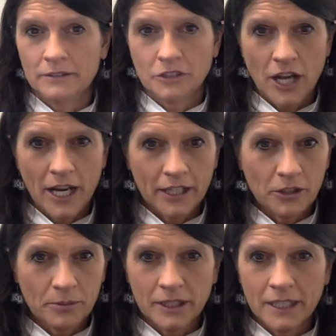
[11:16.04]
check your
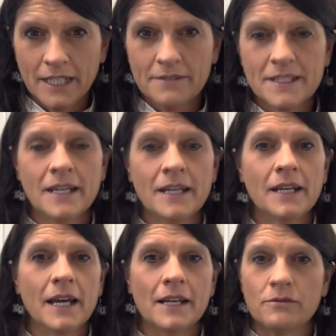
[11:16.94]
beliefs
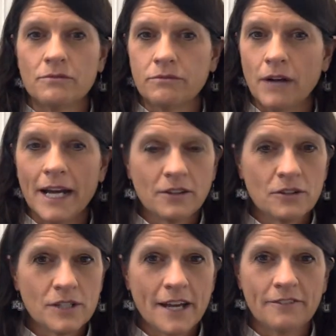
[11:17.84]
and write
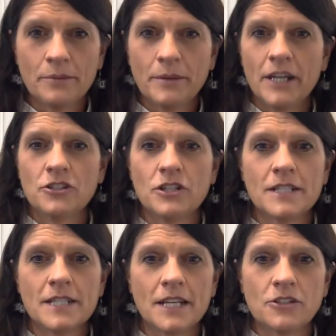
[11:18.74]
those
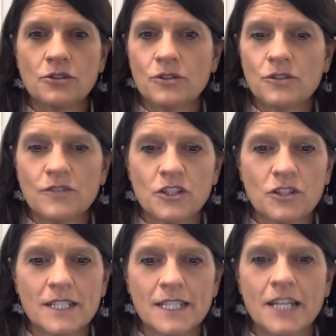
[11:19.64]
affirmations and do those
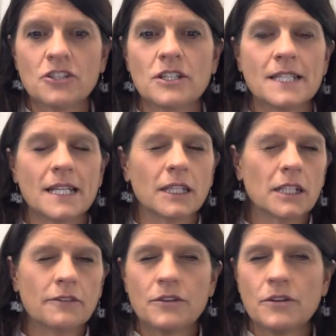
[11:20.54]
visualizations and
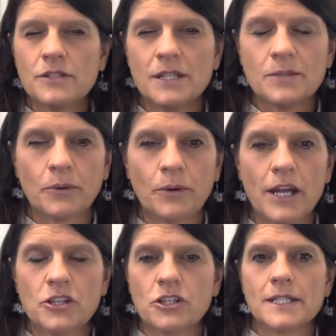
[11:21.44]
look for those
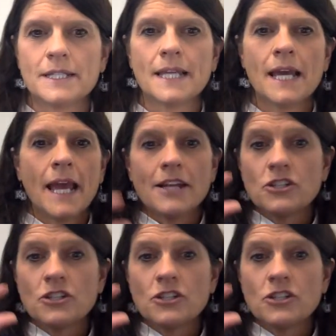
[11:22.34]
inspirations. And